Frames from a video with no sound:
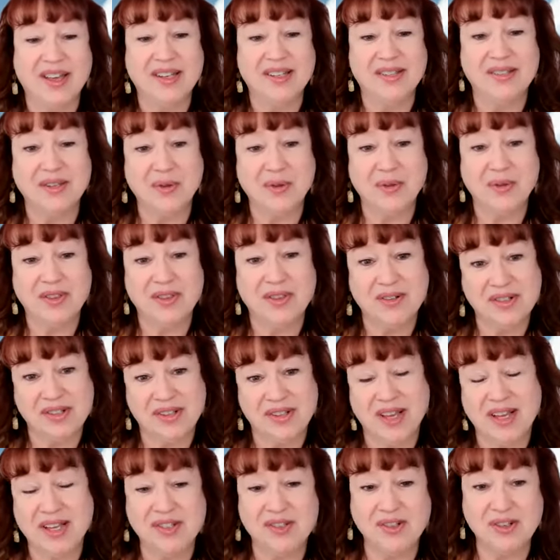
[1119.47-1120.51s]
So there's
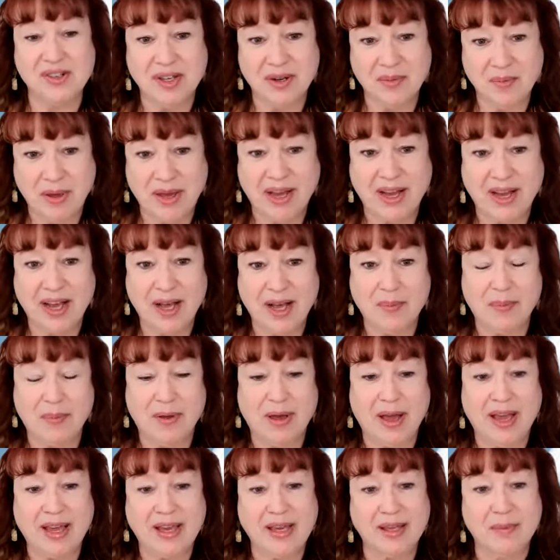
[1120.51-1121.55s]
things you can pick up.
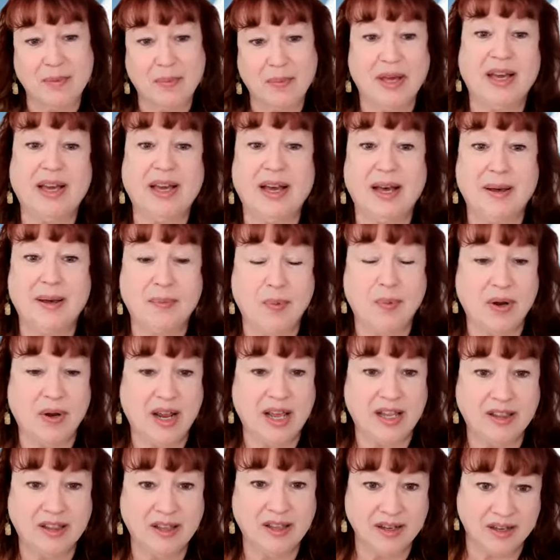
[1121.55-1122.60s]
I can pick up when
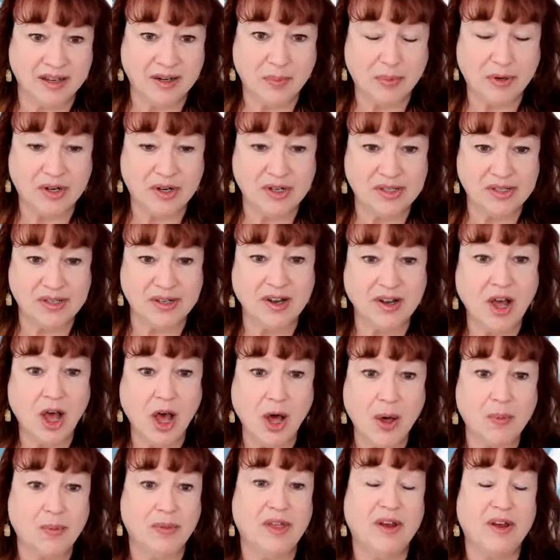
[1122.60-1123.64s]
I look at a person.
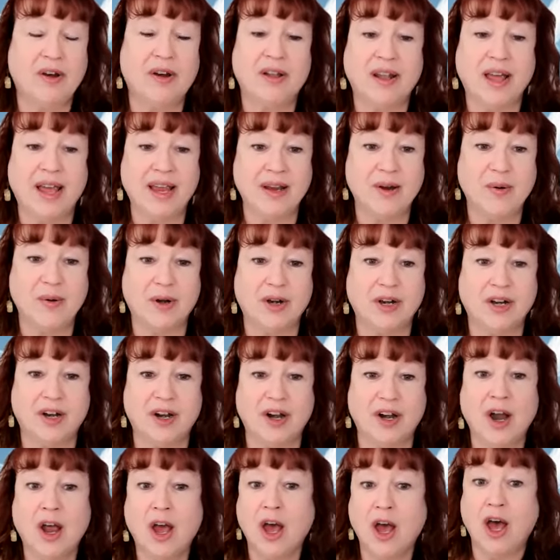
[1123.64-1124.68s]
Oh, they're a light worker.